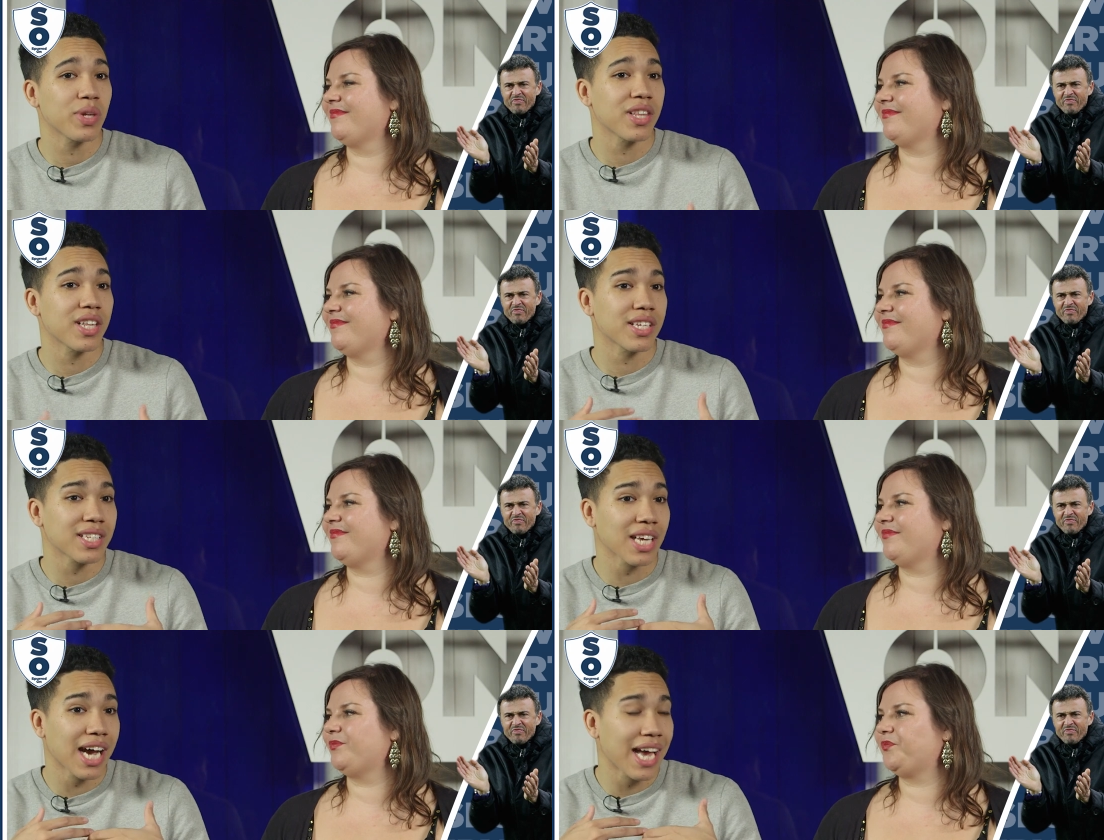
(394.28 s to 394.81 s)
Speaker 1: we need
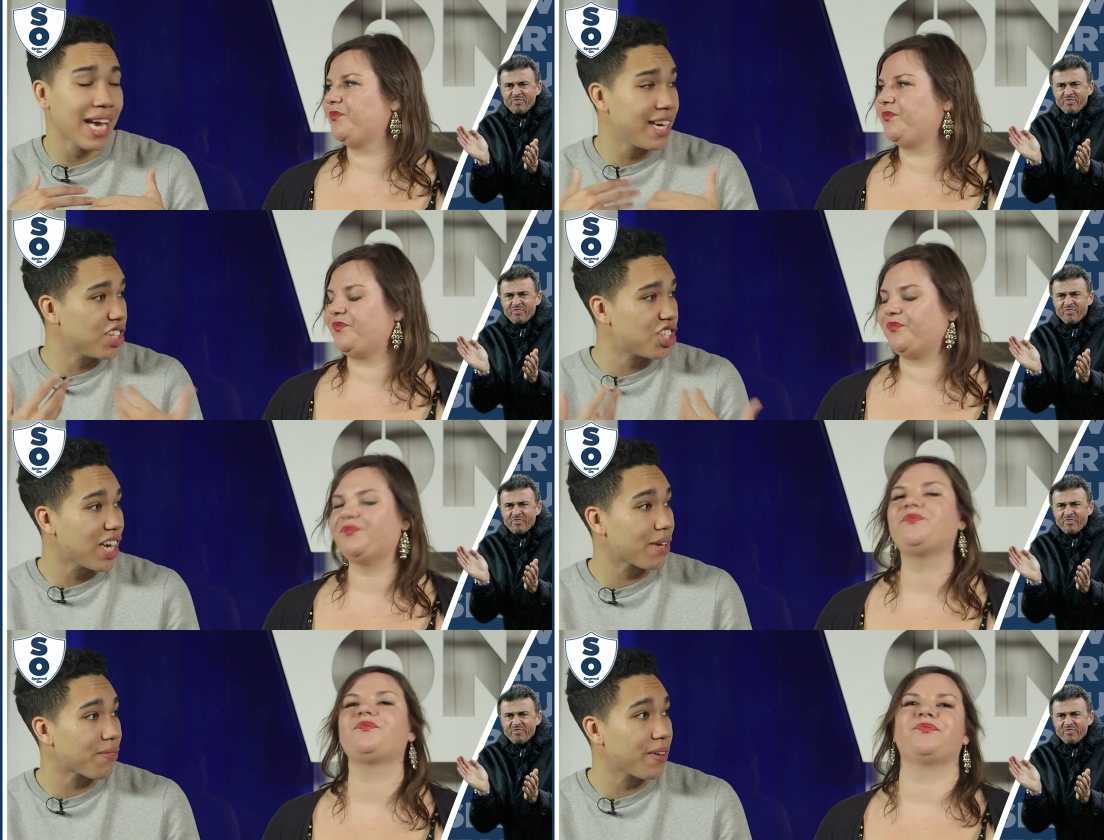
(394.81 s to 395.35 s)
this high
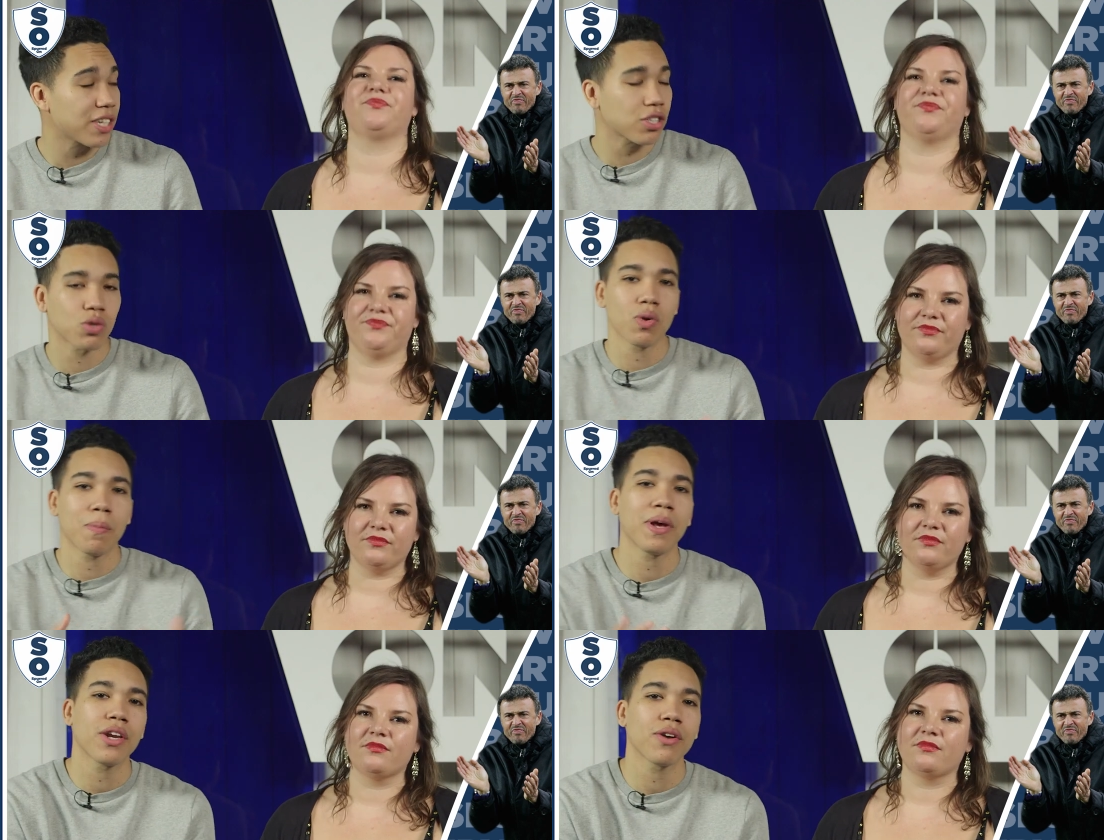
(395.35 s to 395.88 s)
energetic things because
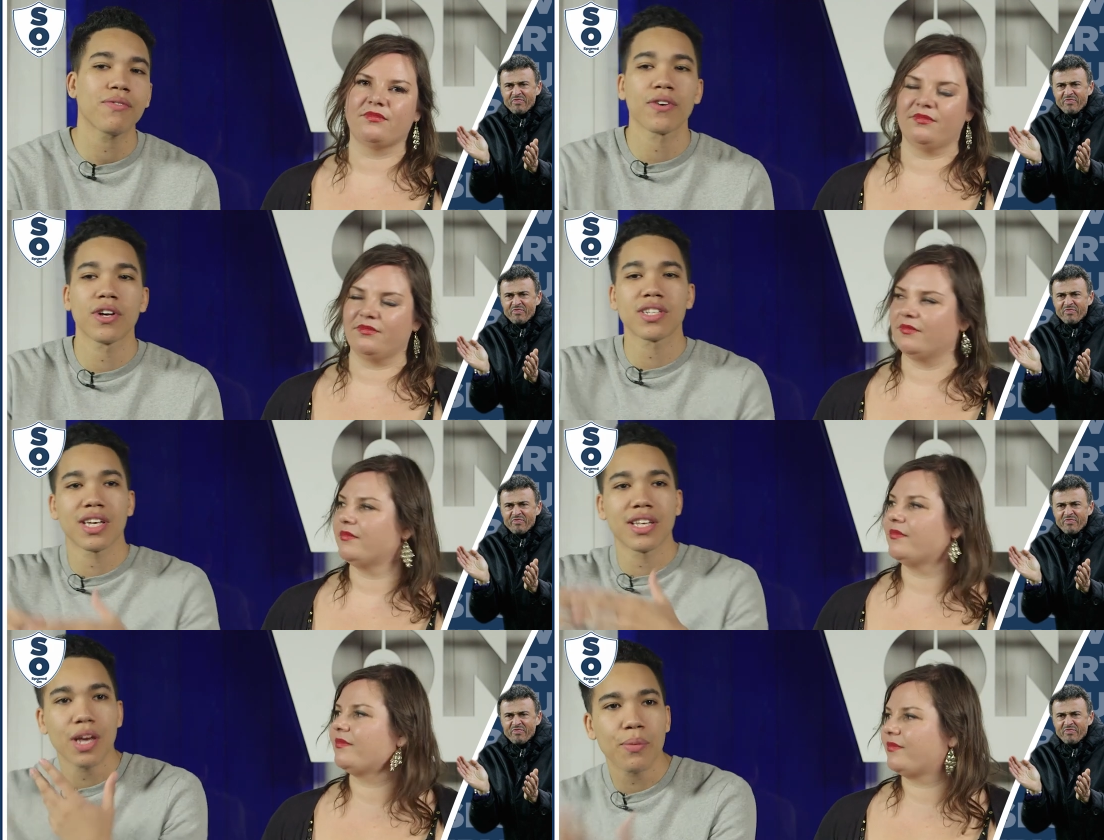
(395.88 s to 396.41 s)
we're playing on
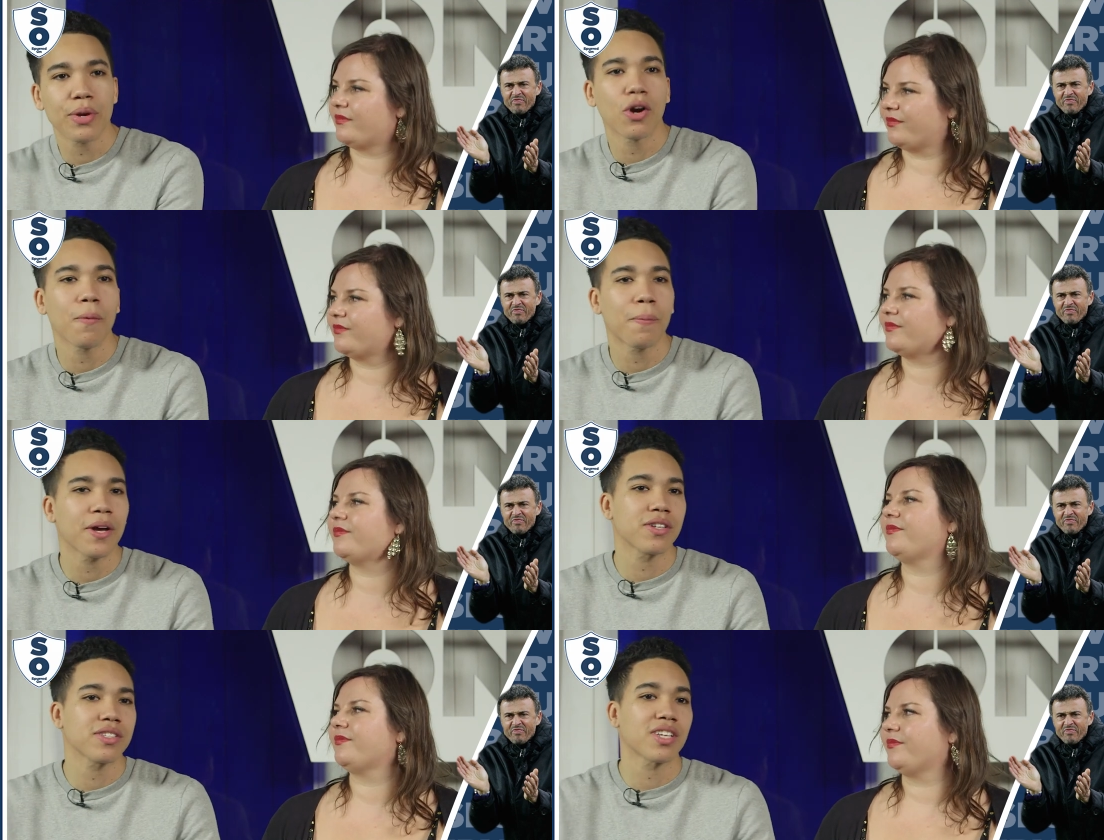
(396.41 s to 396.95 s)
Thursday, then we got to
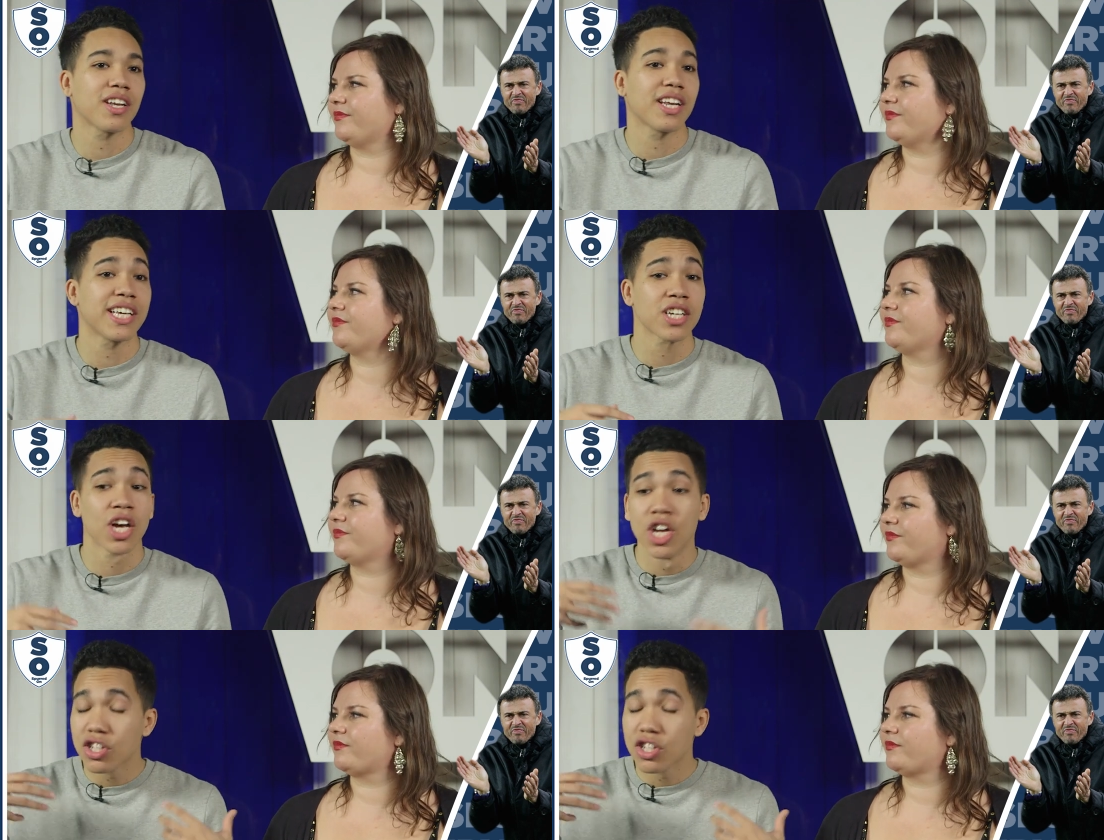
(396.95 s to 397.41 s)
play on Sundays,